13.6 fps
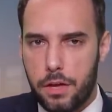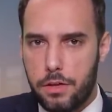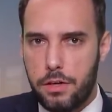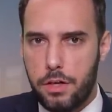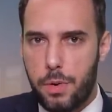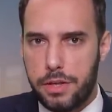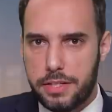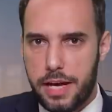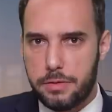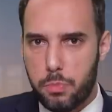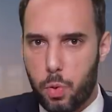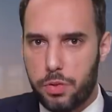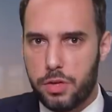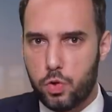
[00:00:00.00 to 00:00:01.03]
The US has
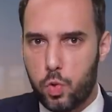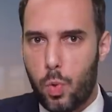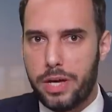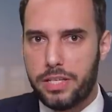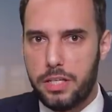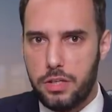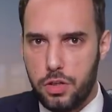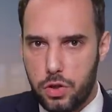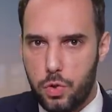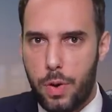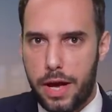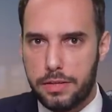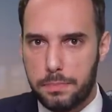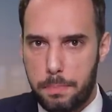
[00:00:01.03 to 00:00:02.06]
more than 20
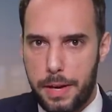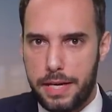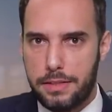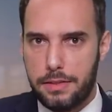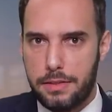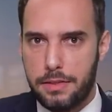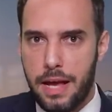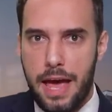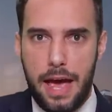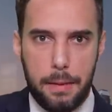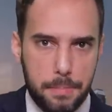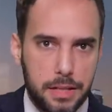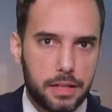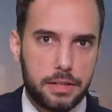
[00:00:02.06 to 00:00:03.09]
US bases
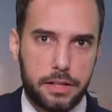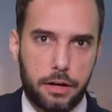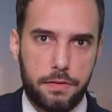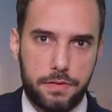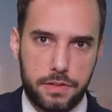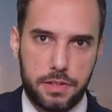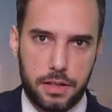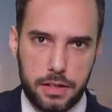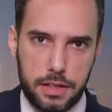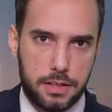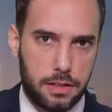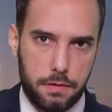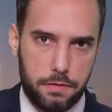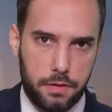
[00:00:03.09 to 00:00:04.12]
and military
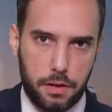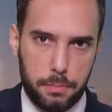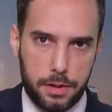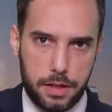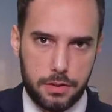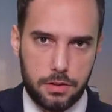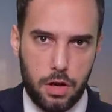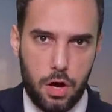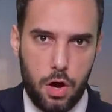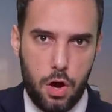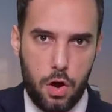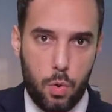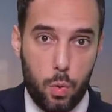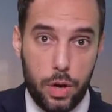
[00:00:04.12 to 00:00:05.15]
facilities in the Philippines,
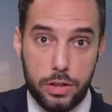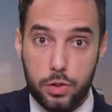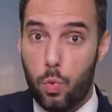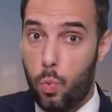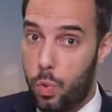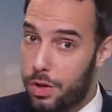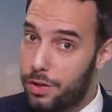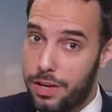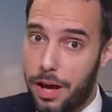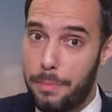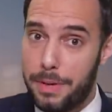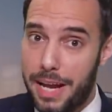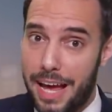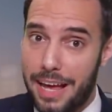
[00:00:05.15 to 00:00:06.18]
which will
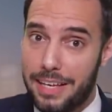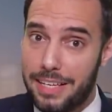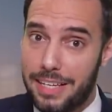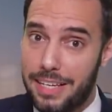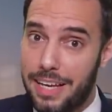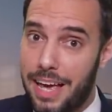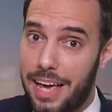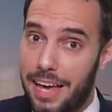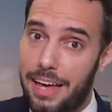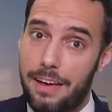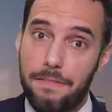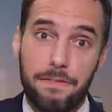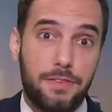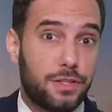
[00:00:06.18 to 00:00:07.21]
come in handy
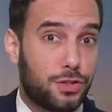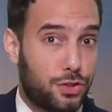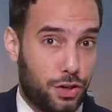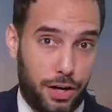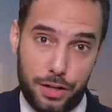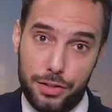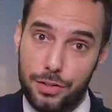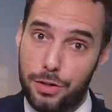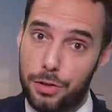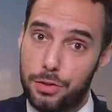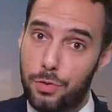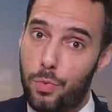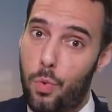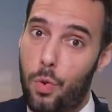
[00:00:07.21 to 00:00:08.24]
if China
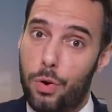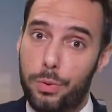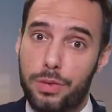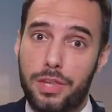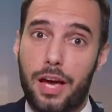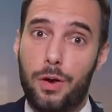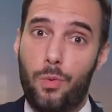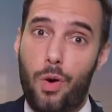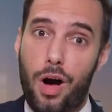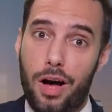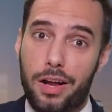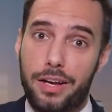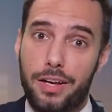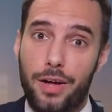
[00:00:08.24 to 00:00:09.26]
starts a war with
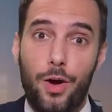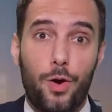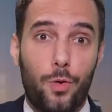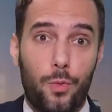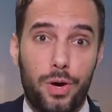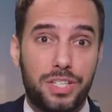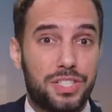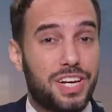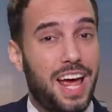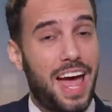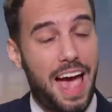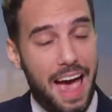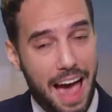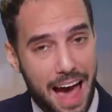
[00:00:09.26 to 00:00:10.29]
Taiwan, which
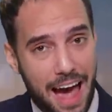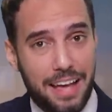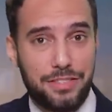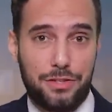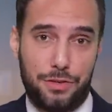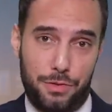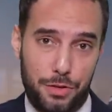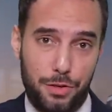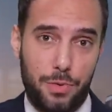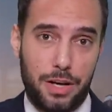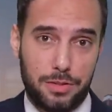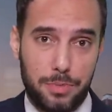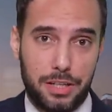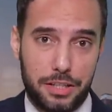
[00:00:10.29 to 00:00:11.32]
has no
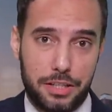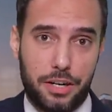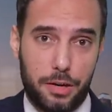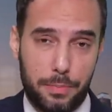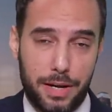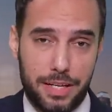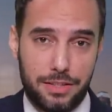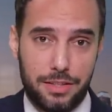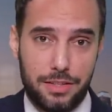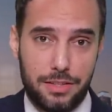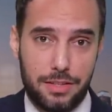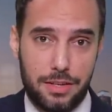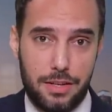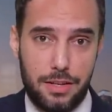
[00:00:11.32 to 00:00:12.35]
US military bases.